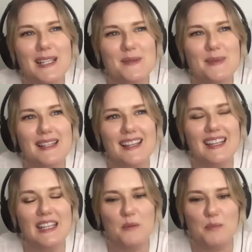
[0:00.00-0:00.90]
be like
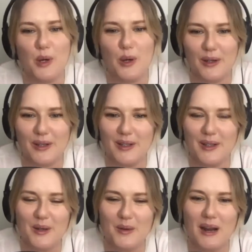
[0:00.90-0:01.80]
in a book
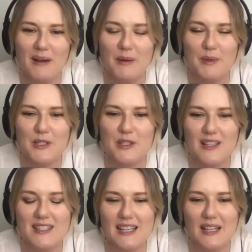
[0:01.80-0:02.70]
where it was just
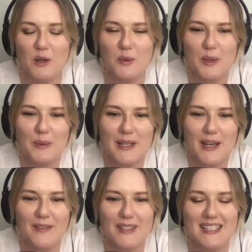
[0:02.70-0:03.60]
like, oh, we were
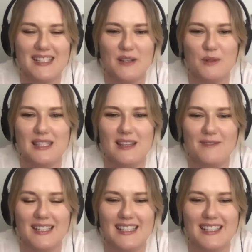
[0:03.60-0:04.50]
nervous and it was
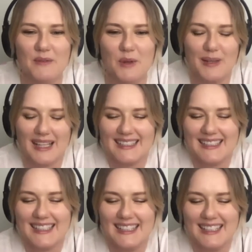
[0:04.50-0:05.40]
lovely, and then we were like,
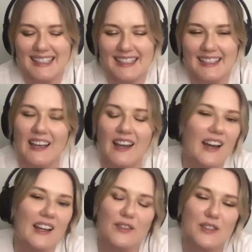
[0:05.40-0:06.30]
hee.
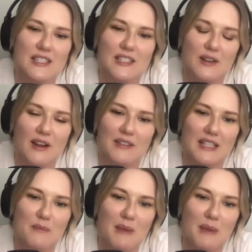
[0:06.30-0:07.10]
And obviously you don't have to get married